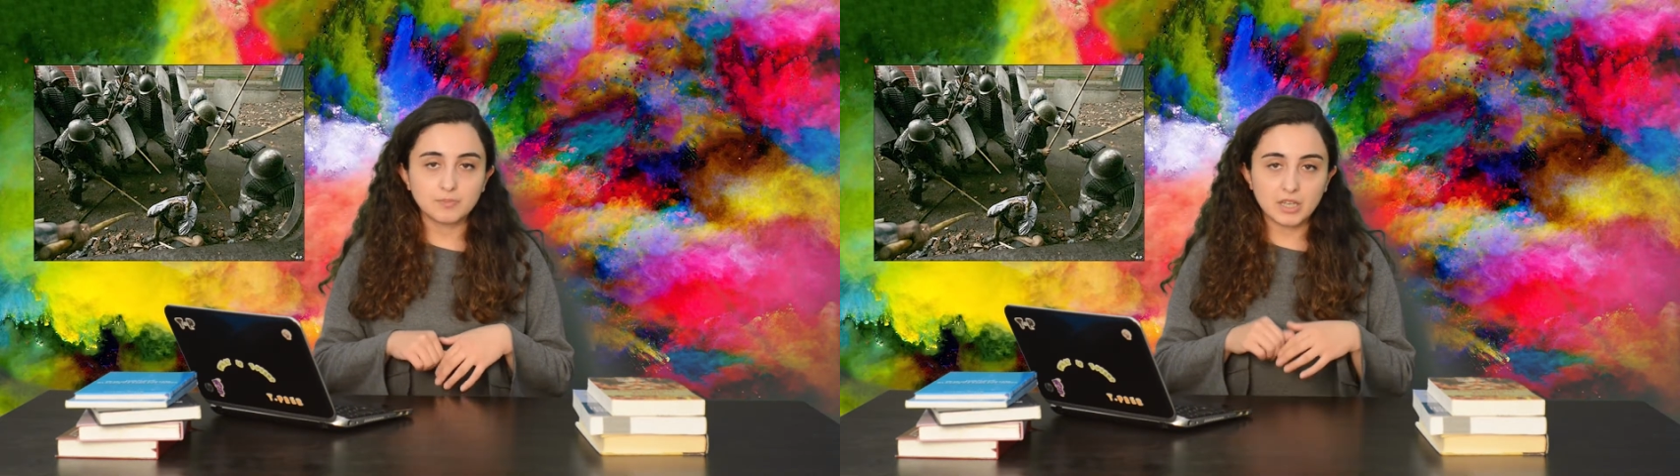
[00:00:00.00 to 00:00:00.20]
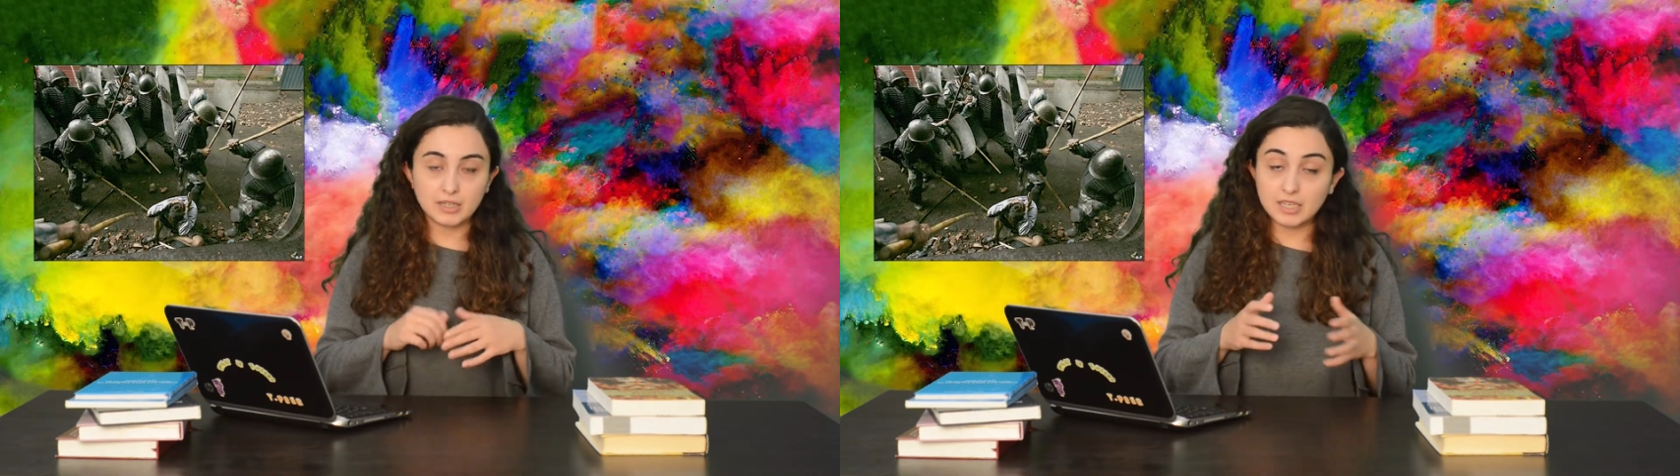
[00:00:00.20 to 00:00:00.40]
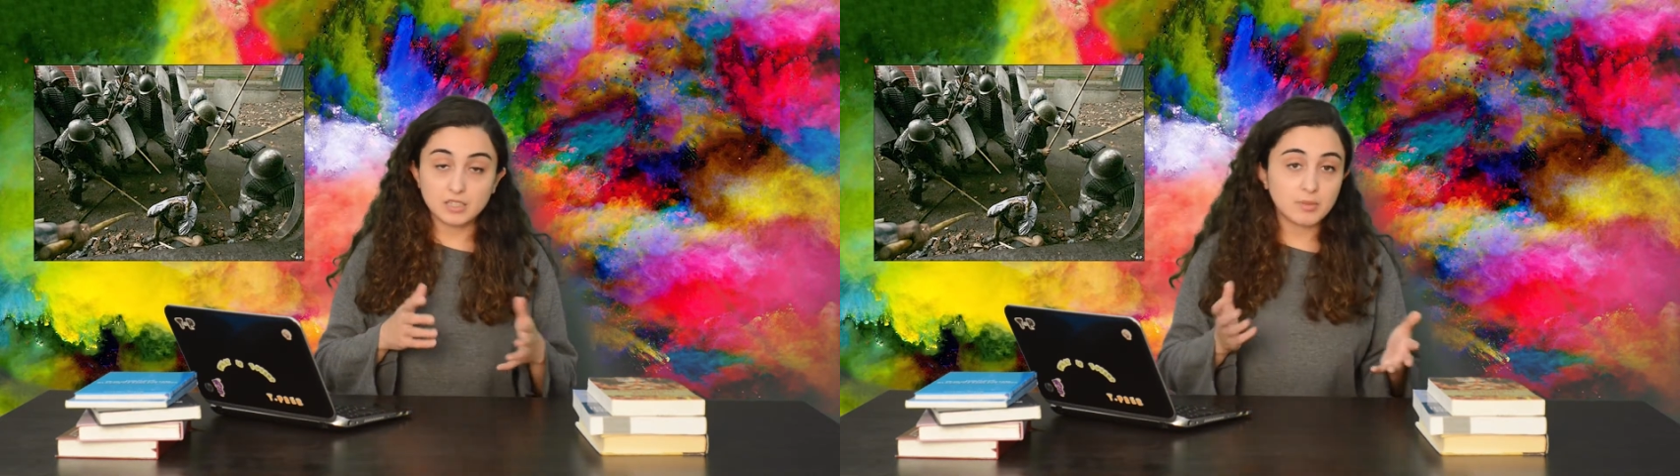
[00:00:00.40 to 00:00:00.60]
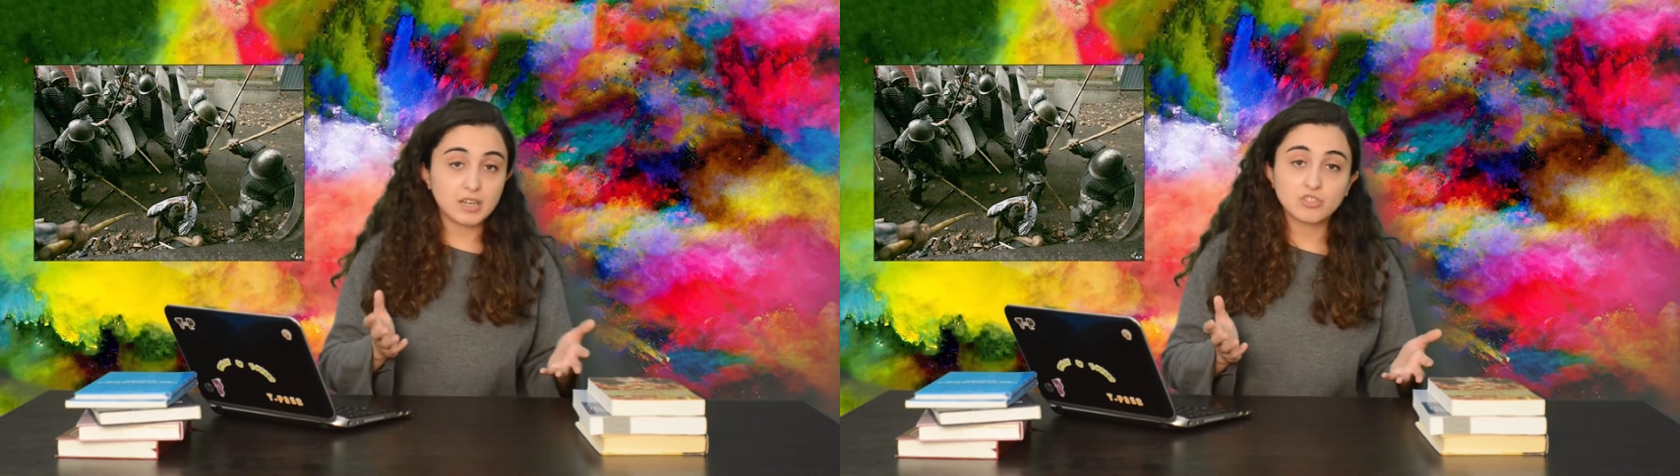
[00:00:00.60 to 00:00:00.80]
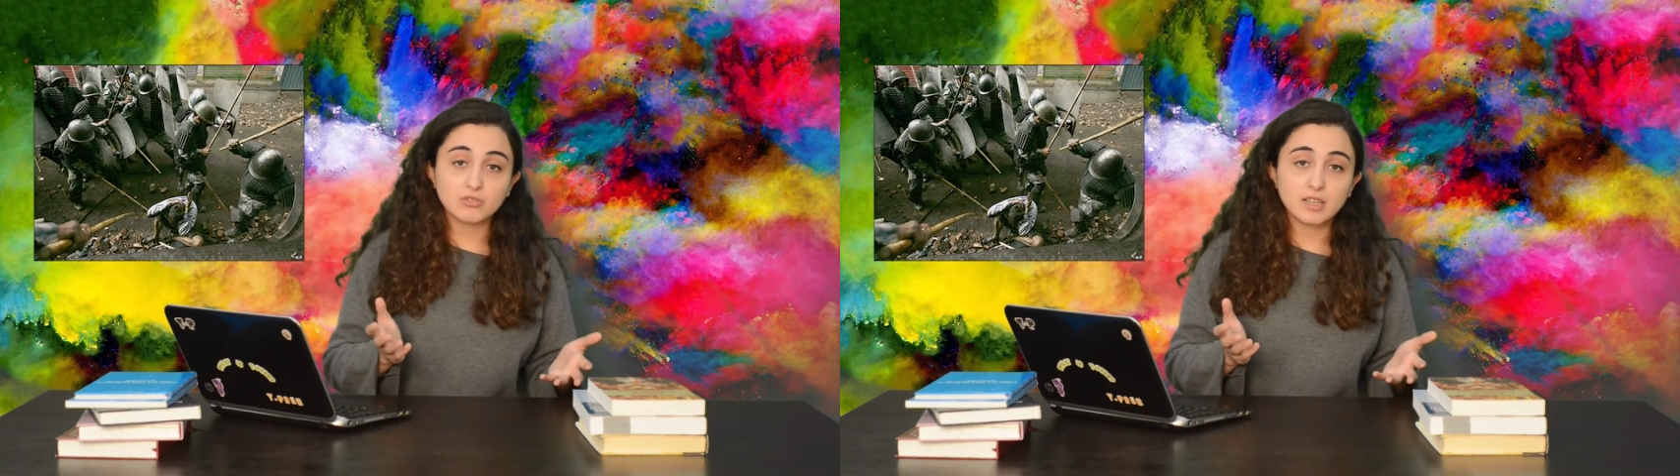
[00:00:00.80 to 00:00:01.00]
against
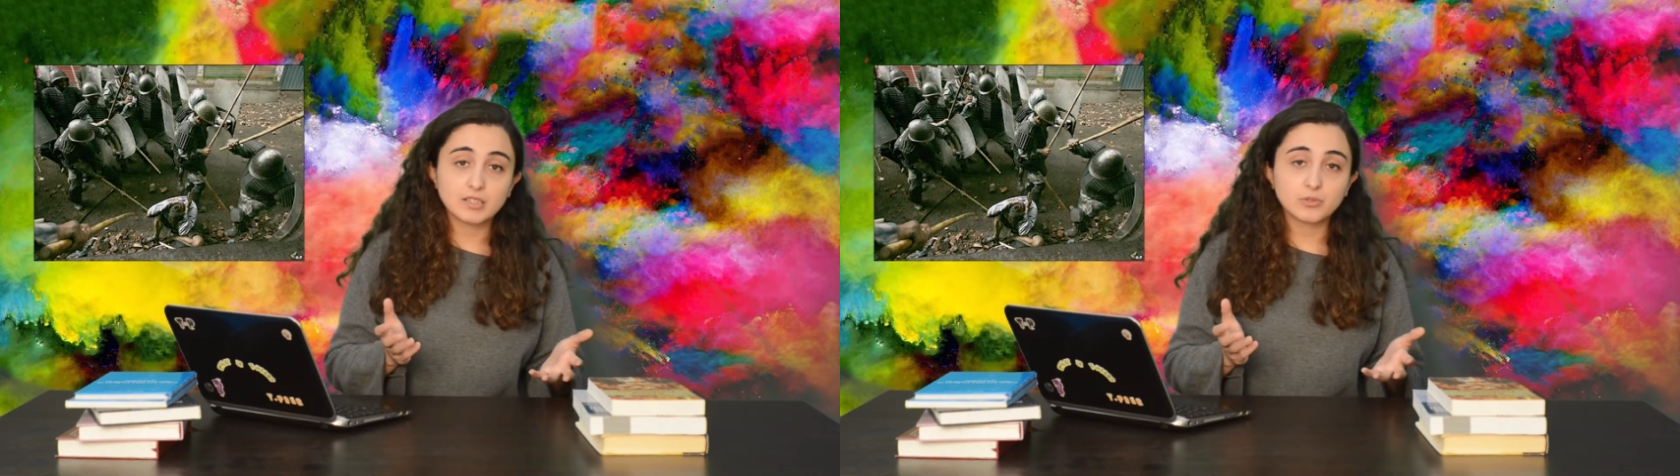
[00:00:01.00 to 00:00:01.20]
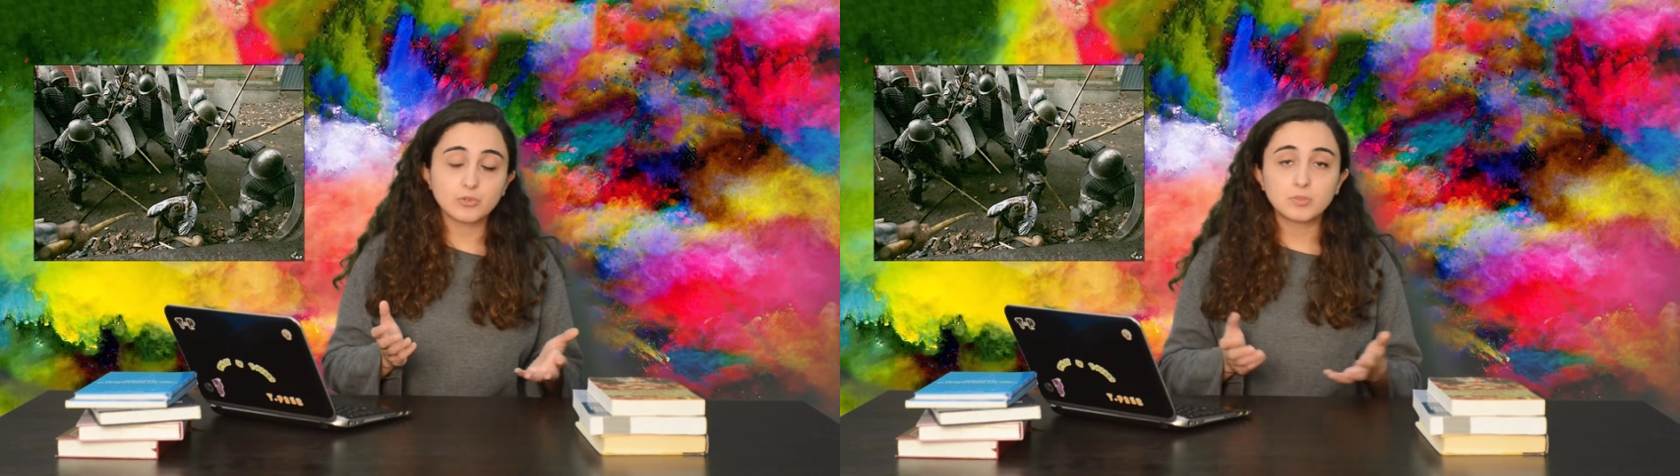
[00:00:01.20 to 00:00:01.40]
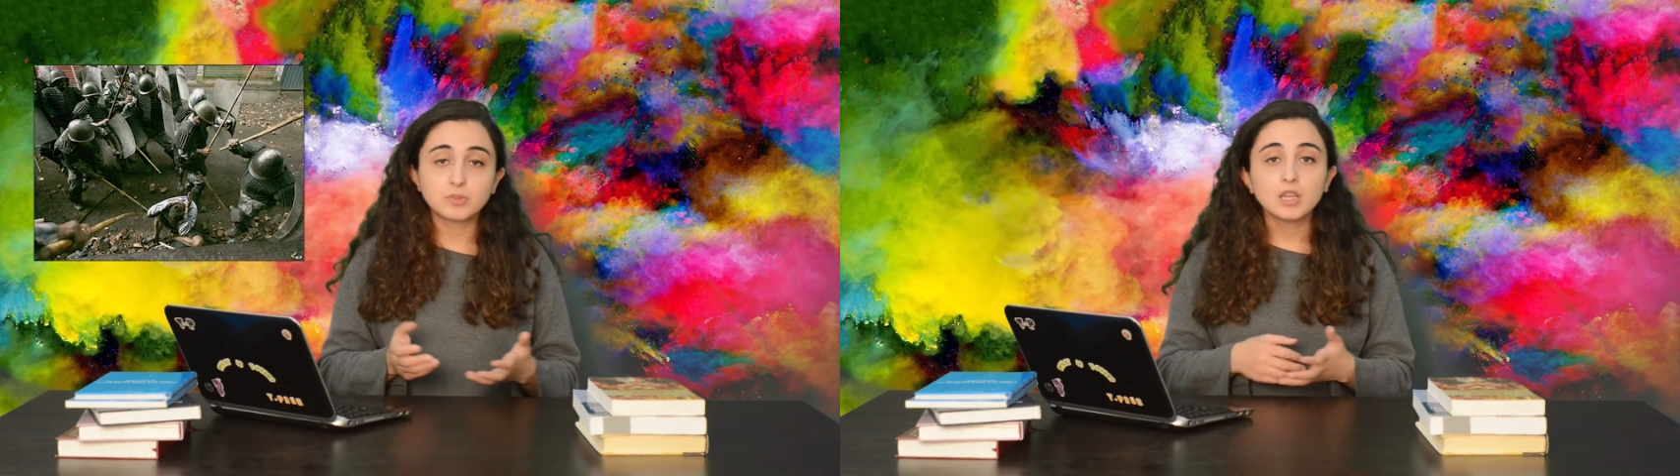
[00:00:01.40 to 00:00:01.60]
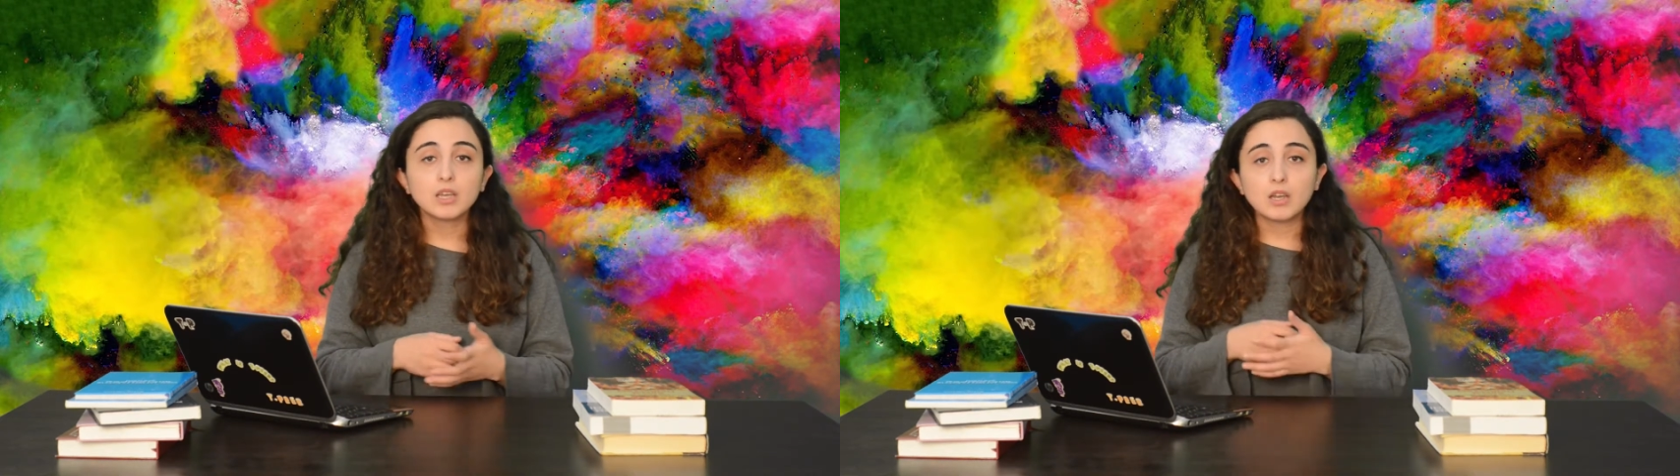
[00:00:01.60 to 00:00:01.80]
marginalized groups